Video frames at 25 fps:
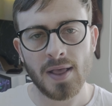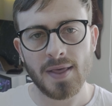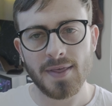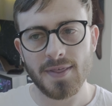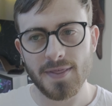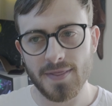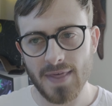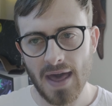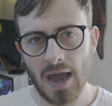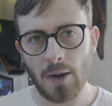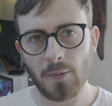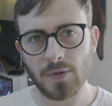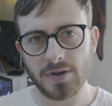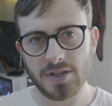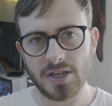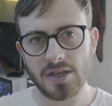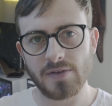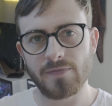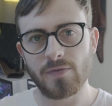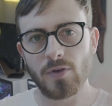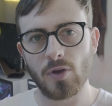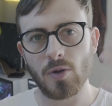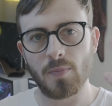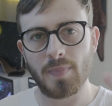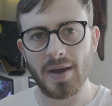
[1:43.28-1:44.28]
that would
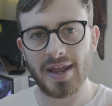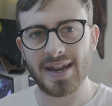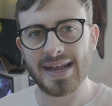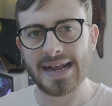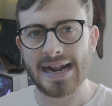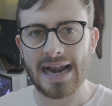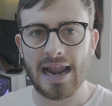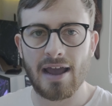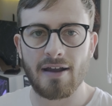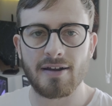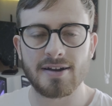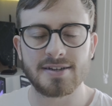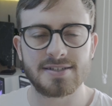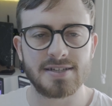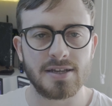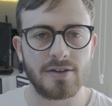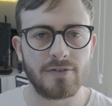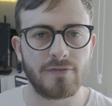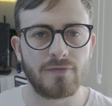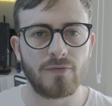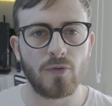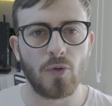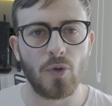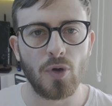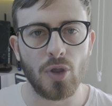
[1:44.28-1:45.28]
give you better clarity
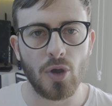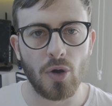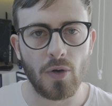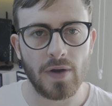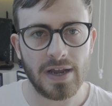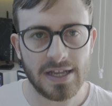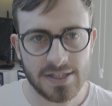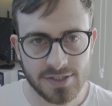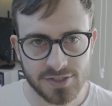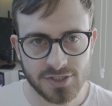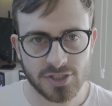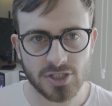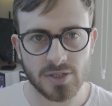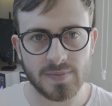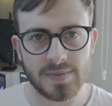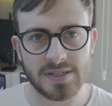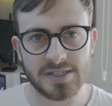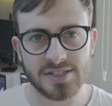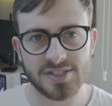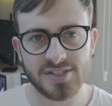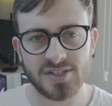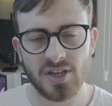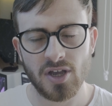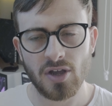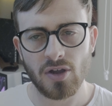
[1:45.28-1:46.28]
for your
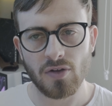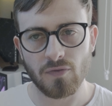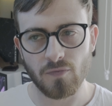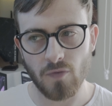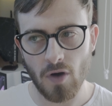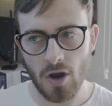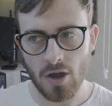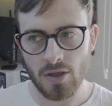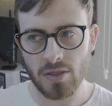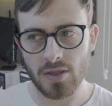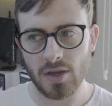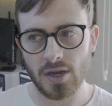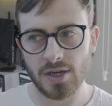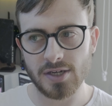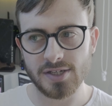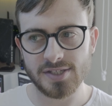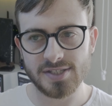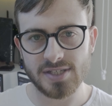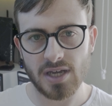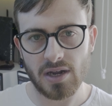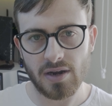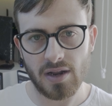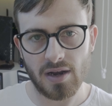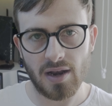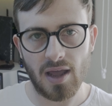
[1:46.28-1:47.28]
instruments rather than it just
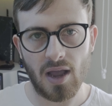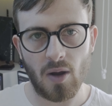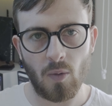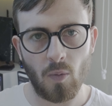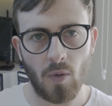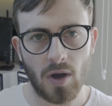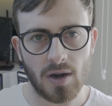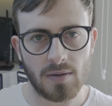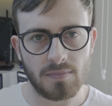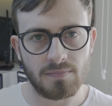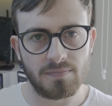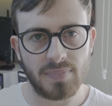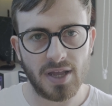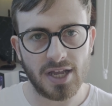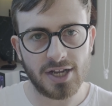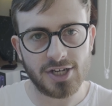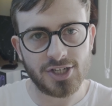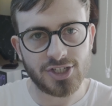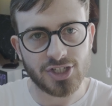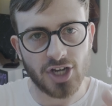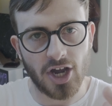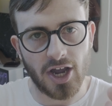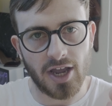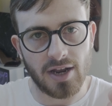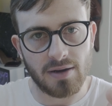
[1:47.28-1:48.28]
sounding like one big
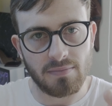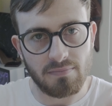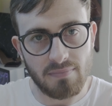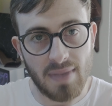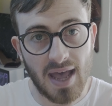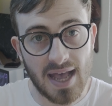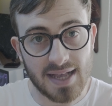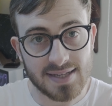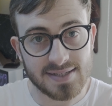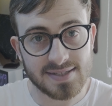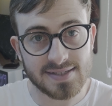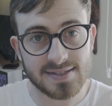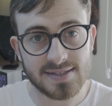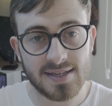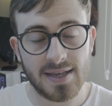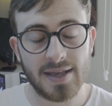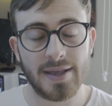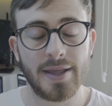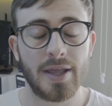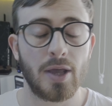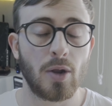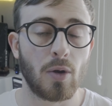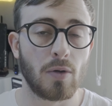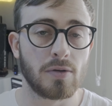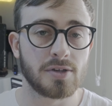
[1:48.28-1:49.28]
giant mess.
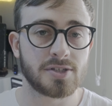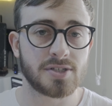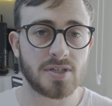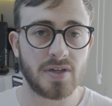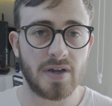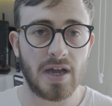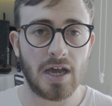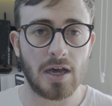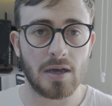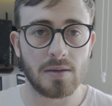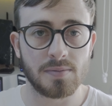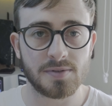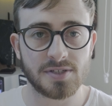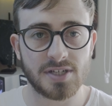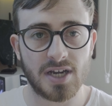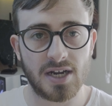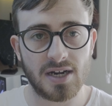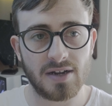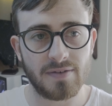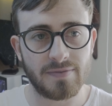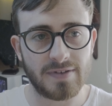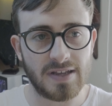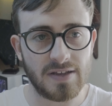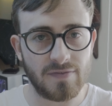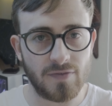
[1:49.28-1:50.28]
It also helps kind
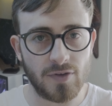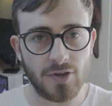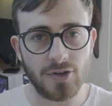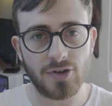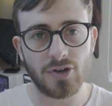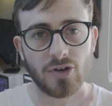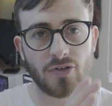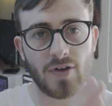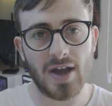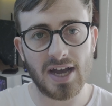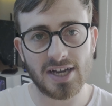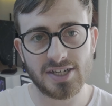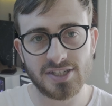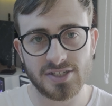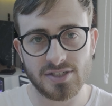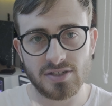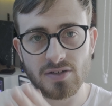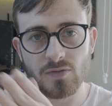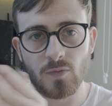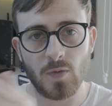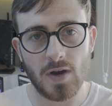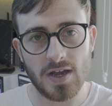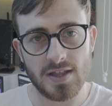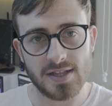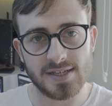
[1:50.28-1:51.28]
of give you direction
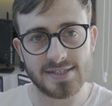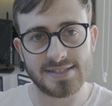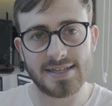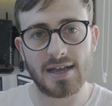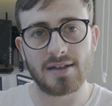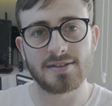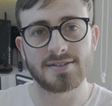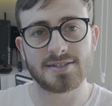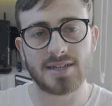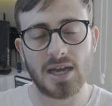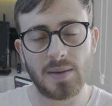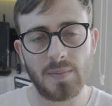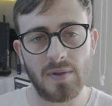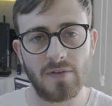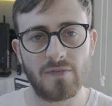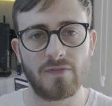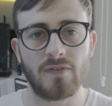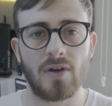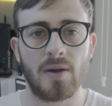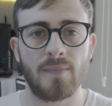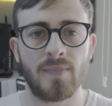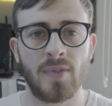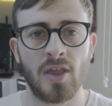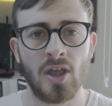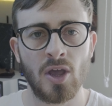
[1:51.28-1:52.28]
of where the sound's coming
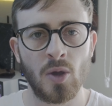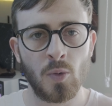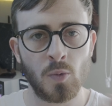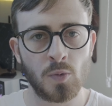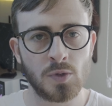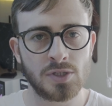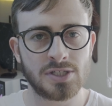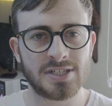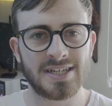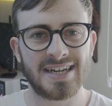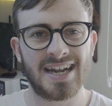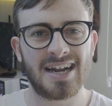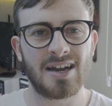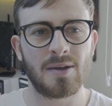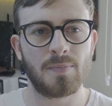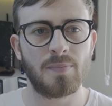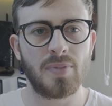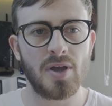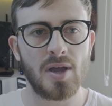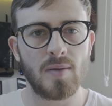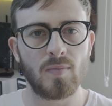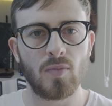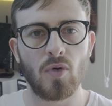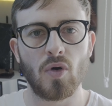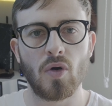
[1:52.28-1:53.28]
from, which can add a
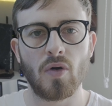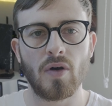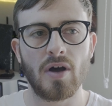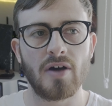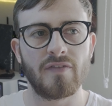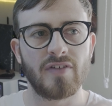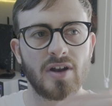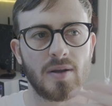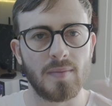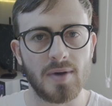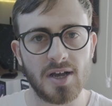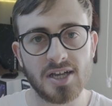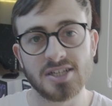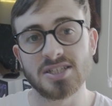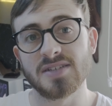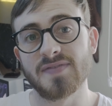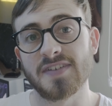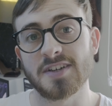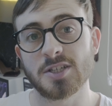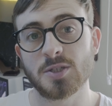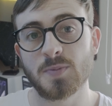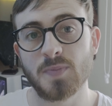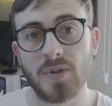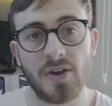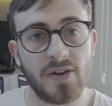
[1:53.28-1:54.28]
bit more of an immersive
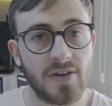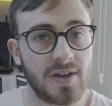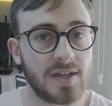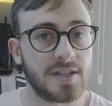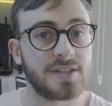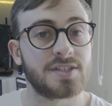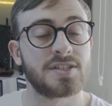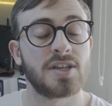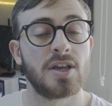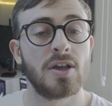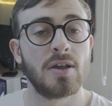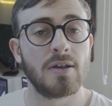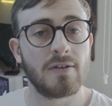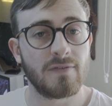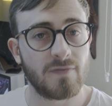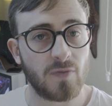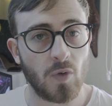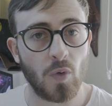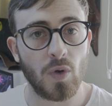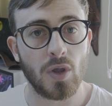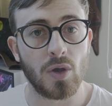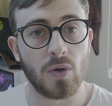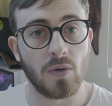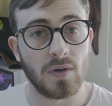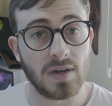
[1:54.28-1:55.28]
experience
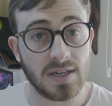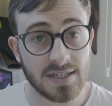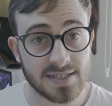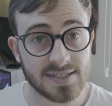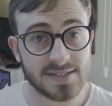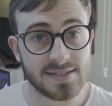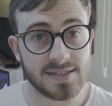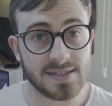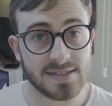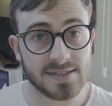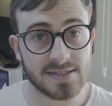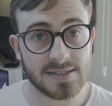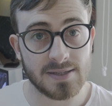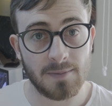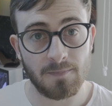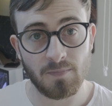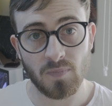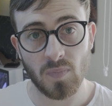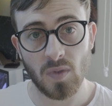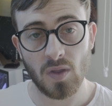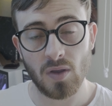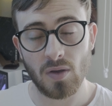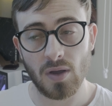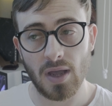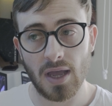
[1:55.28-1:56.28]
for your listeners
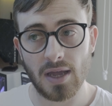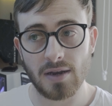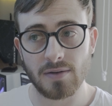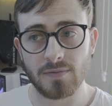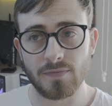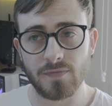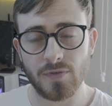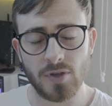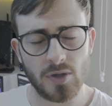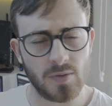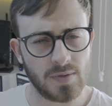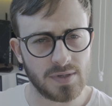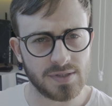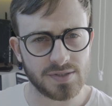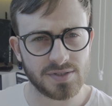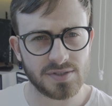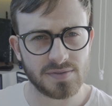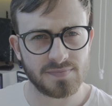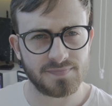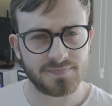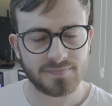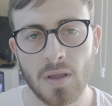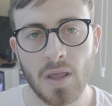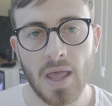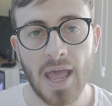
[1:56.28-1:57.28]
and viewers.
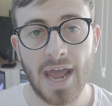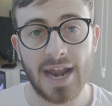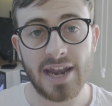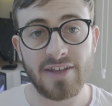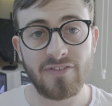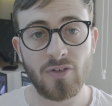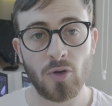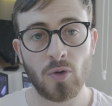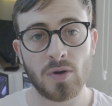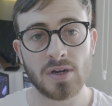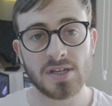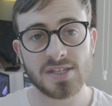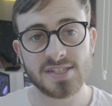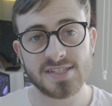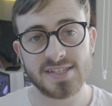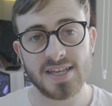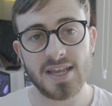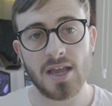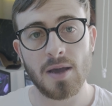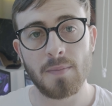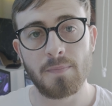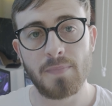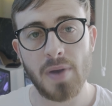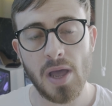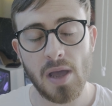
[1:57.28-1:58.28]
And if you want to see
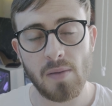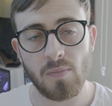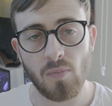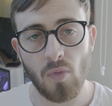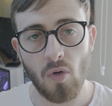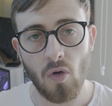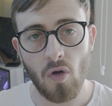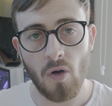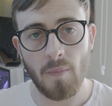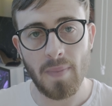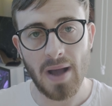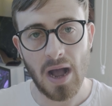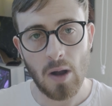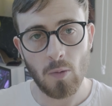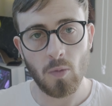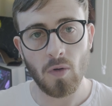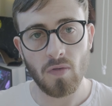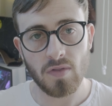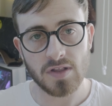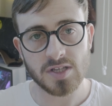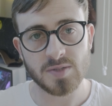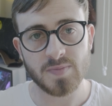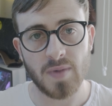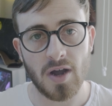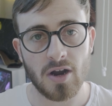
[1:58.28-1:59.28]
a bit more about what
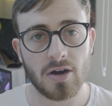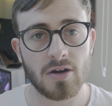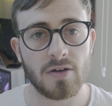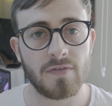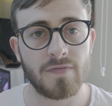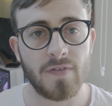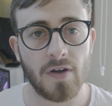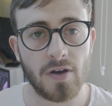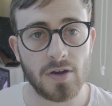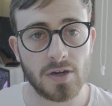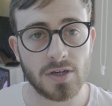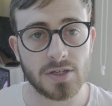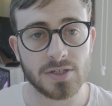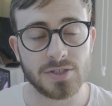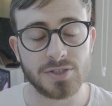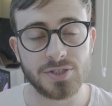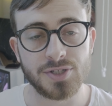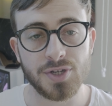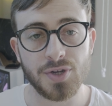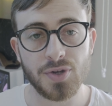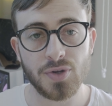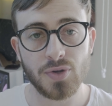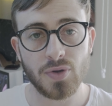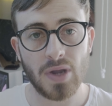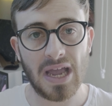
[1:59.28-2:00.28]
this microphone can
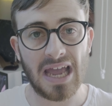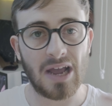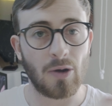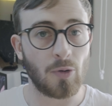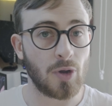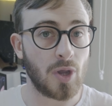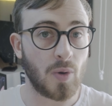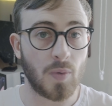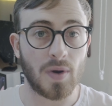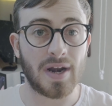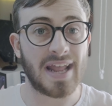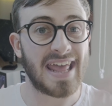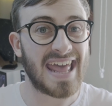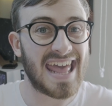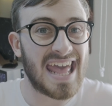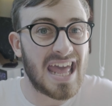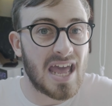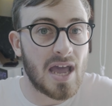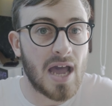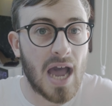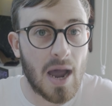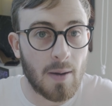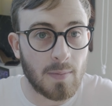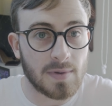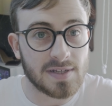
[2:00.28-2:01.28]
do, or you want to
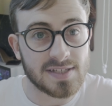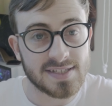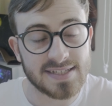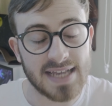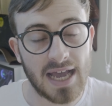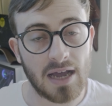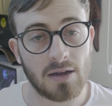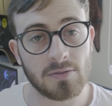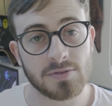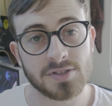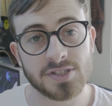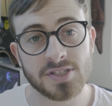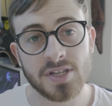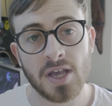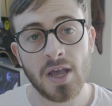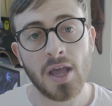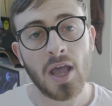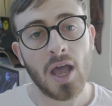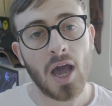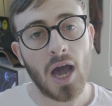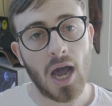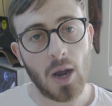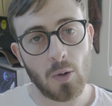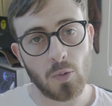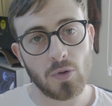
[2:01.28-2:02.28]
hear how it sounds,
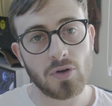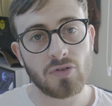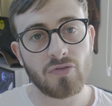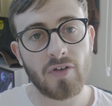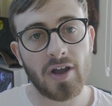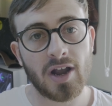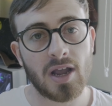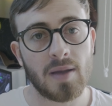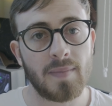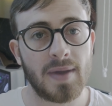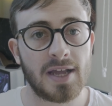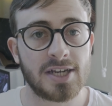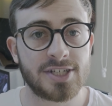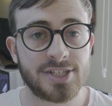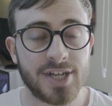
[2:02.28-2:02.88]
I would recommend